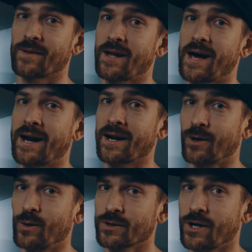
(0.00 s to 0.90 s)
had a
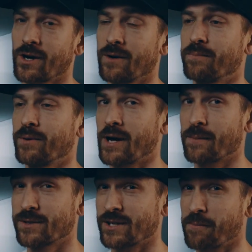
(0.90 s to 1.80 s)
cold car, put
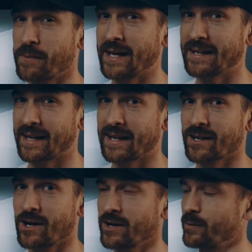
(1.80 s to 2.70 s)
up some heating in the
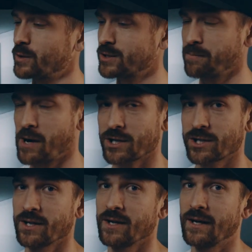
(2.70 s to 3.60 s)
car, there wasn't
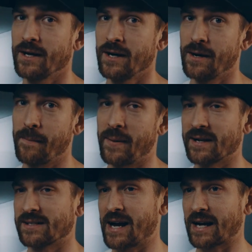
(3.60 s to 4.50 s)
much, but
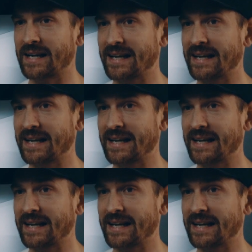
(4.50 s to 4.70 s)
it's like